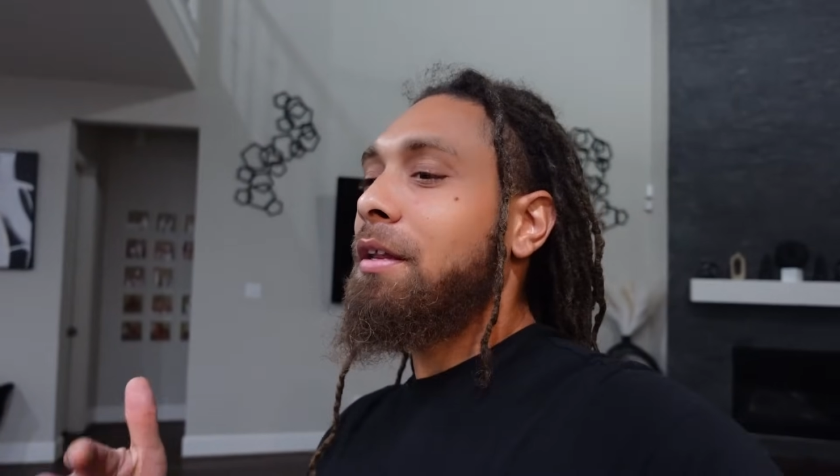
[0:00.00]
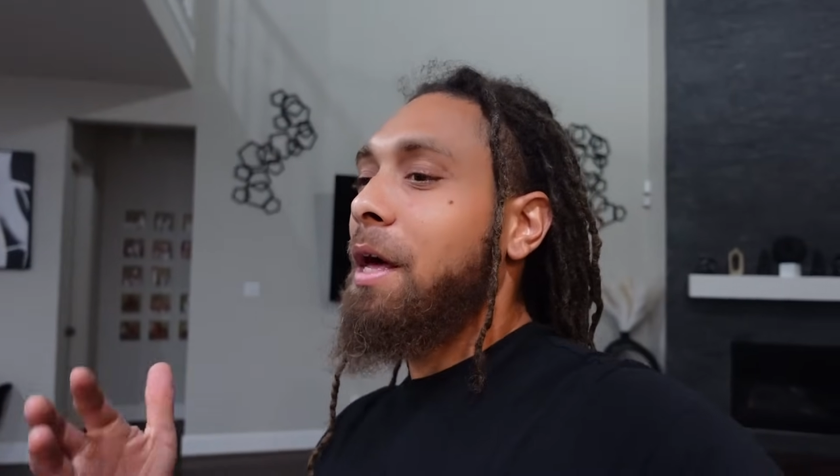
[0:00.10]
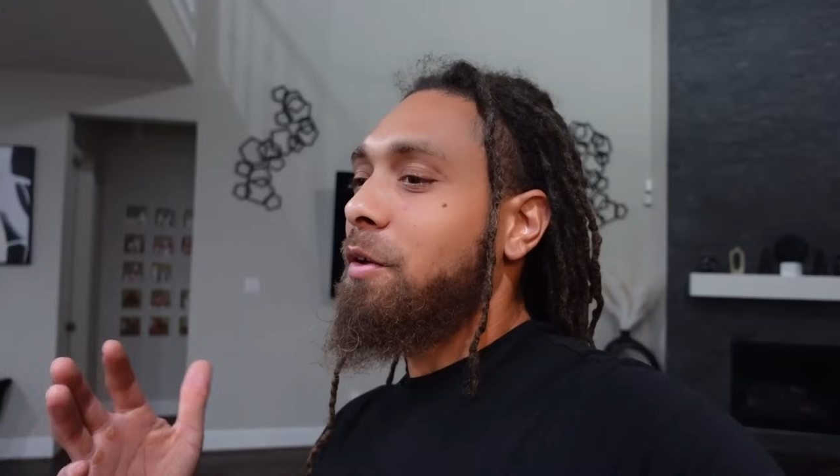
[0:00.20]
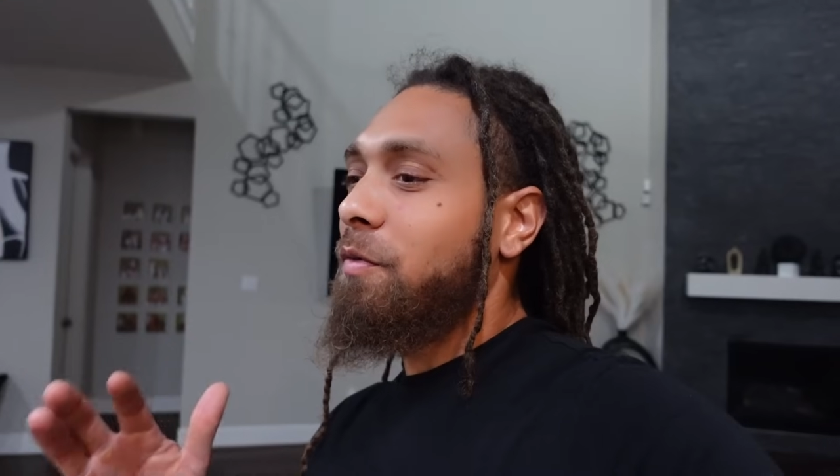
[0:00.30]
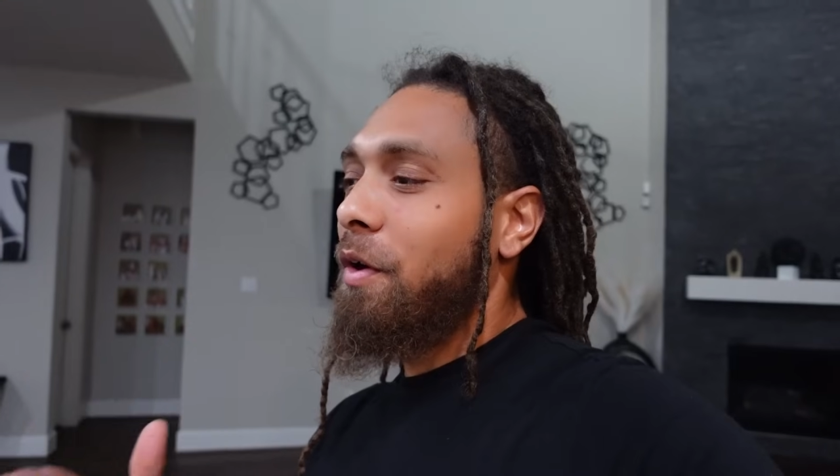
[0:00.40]

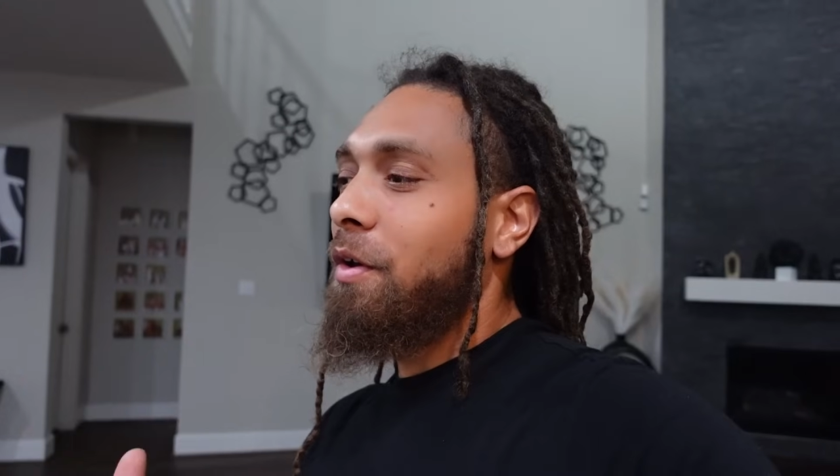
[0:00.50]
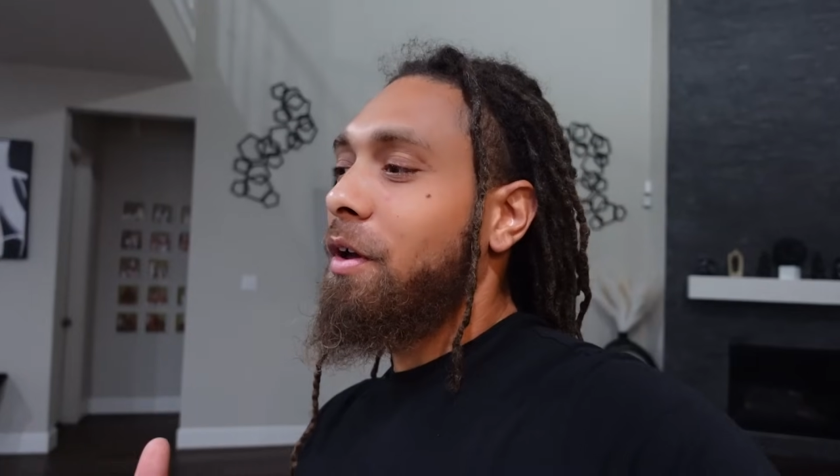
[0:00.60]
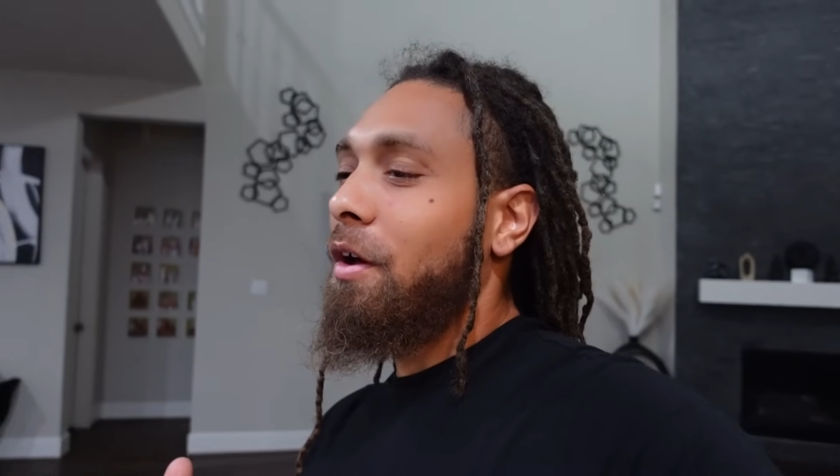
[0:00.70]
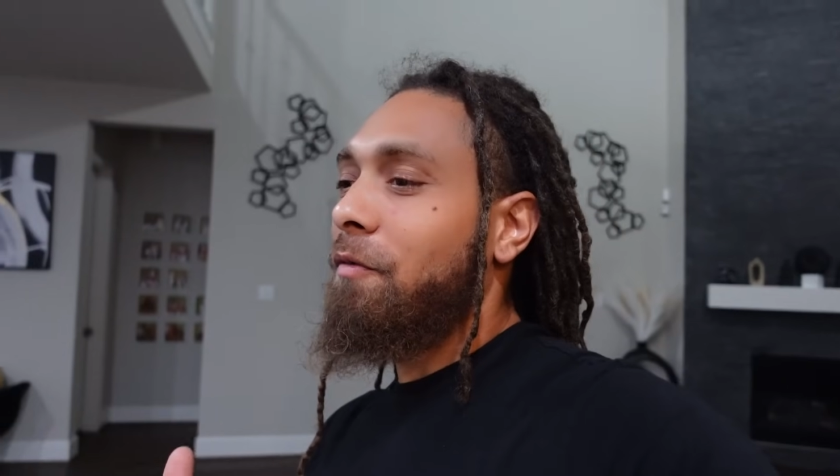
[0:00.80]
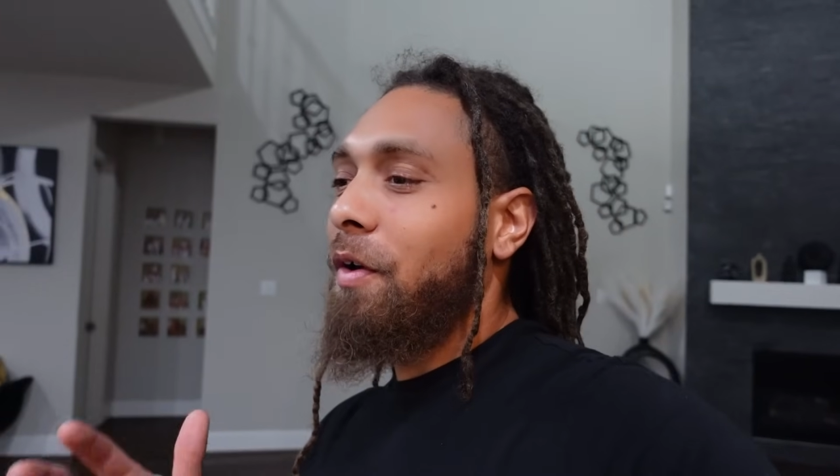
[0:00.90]
That was
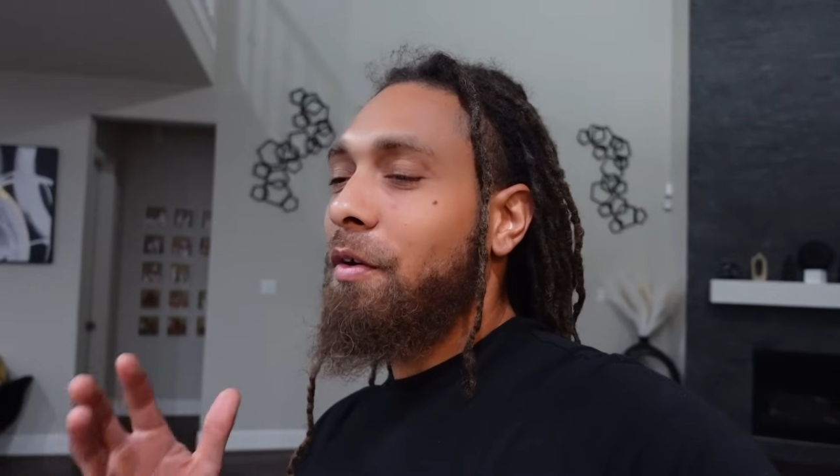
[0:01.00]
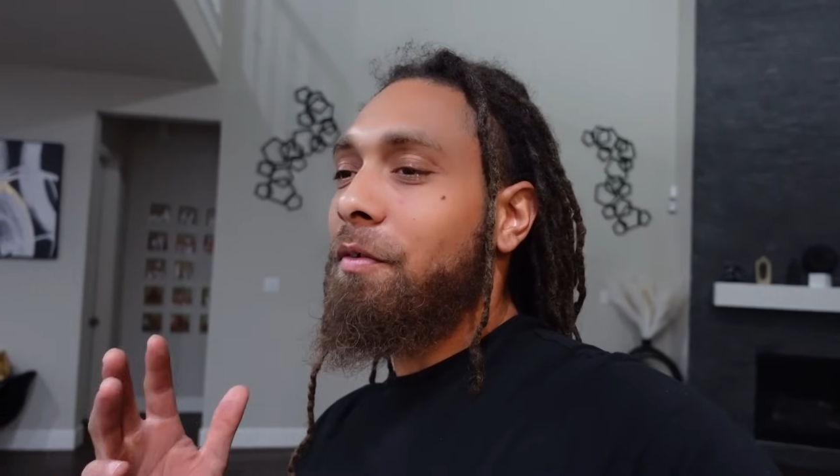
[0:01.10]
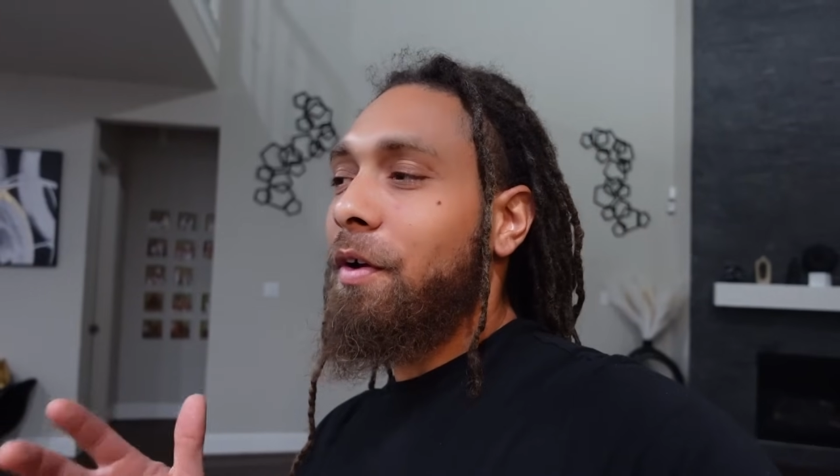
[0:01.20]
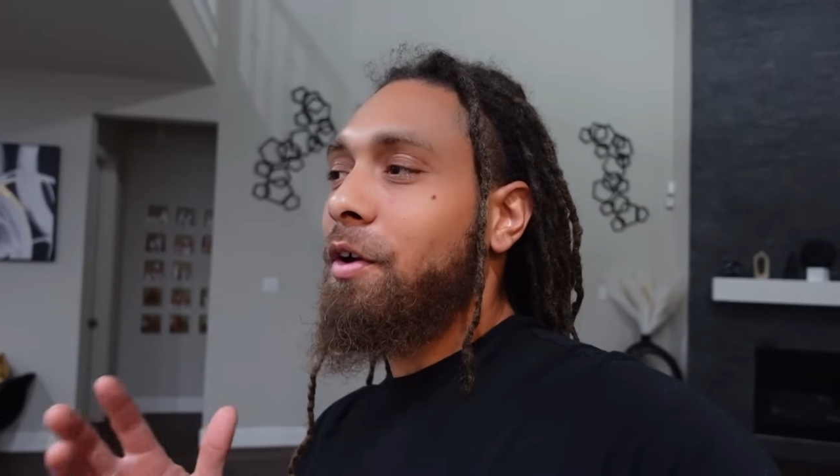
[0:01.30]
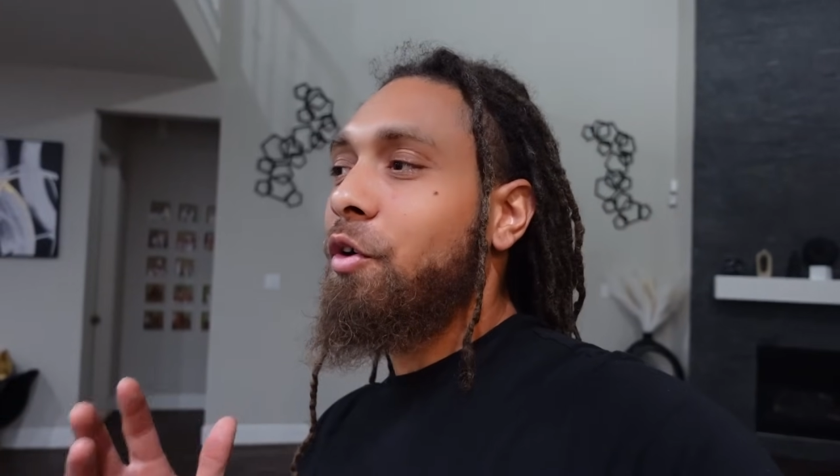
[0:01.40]
very, a very,
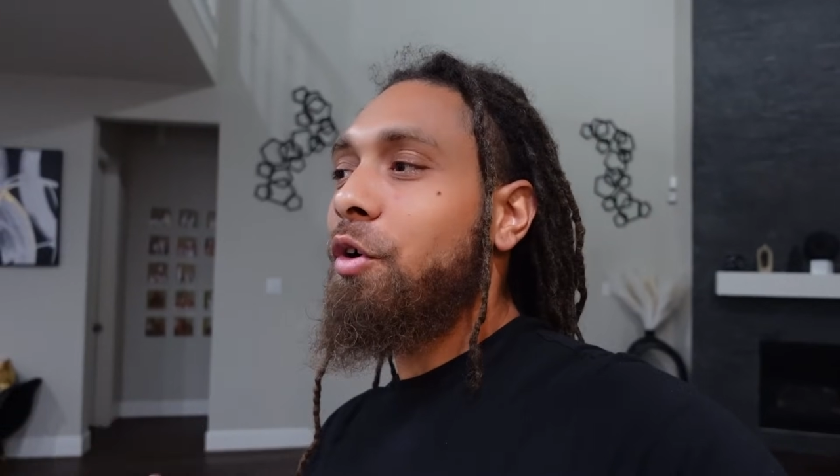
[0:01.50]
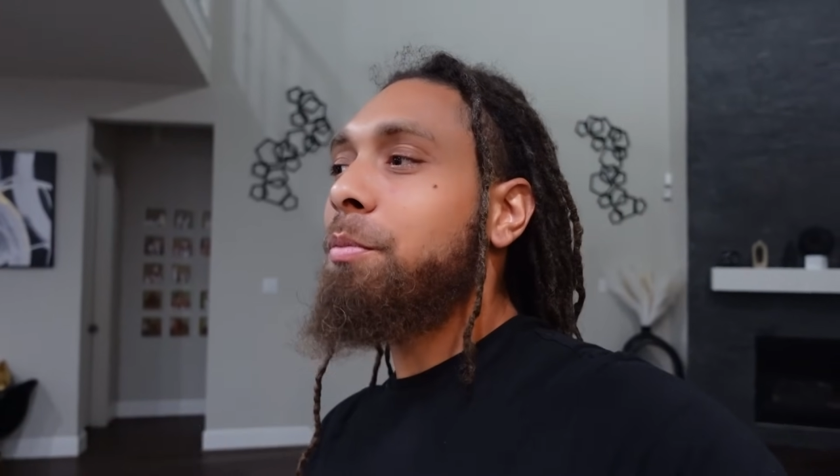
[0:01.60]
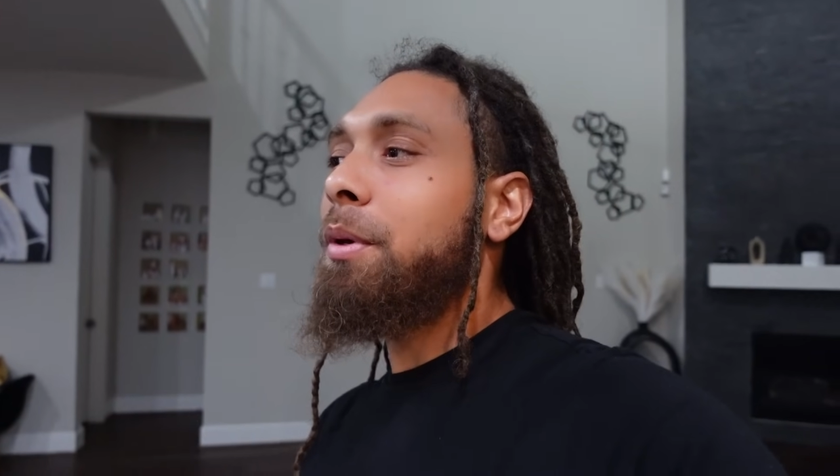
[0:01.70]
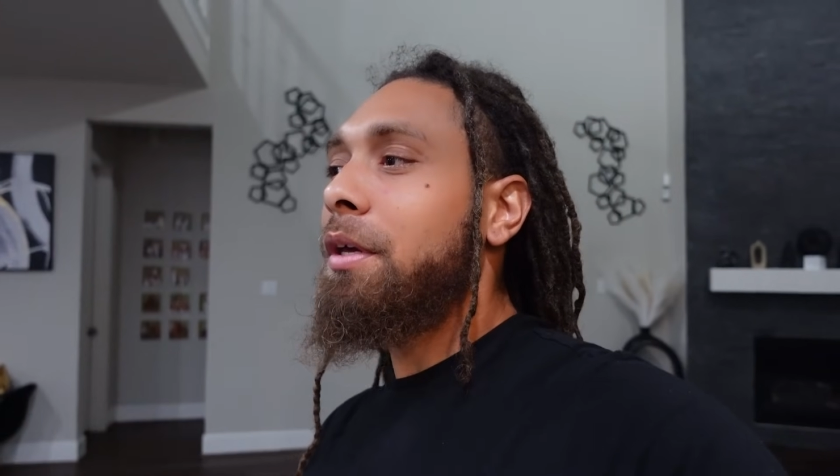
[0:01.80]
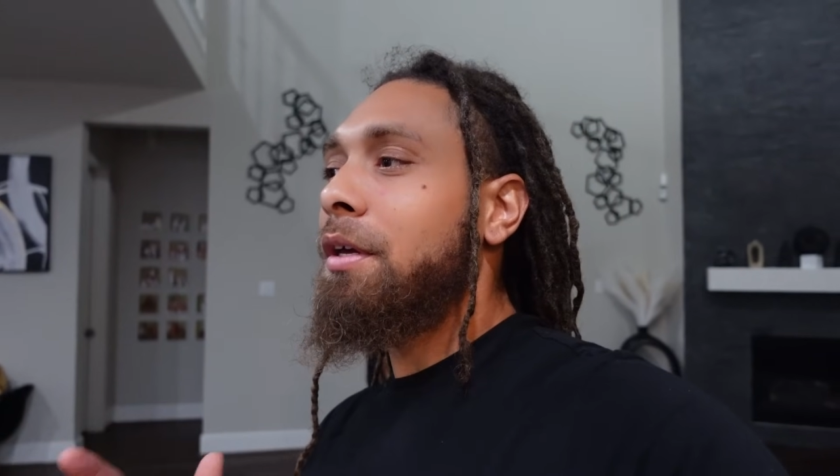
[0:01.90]
very
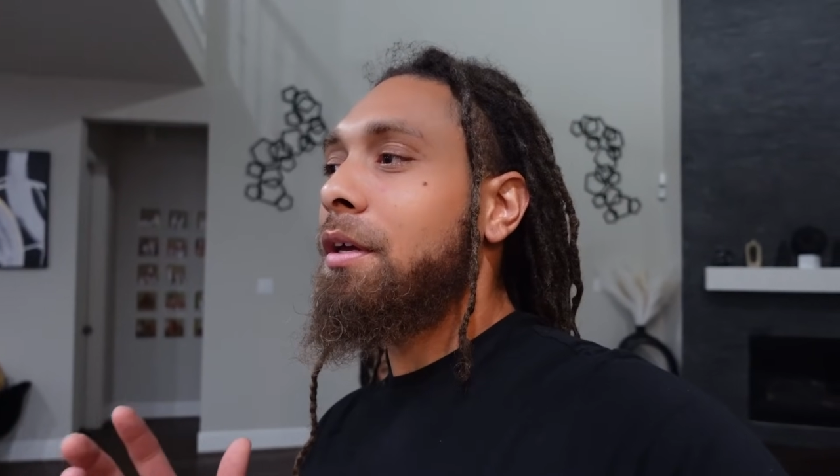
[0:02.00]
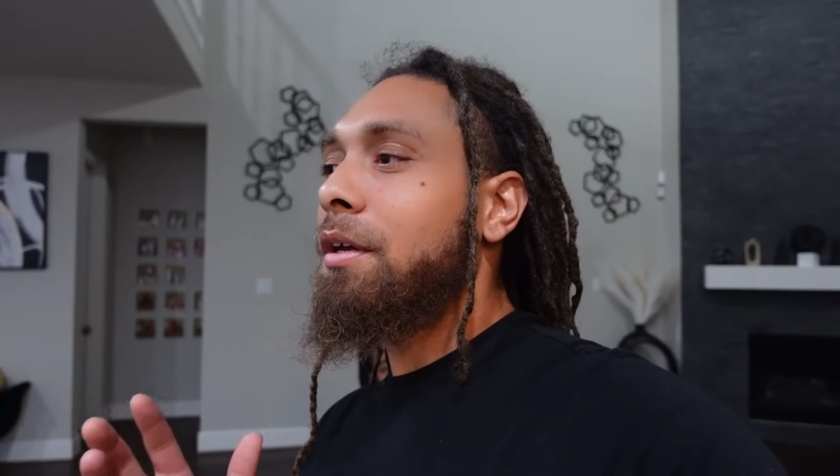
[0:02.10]
creepy.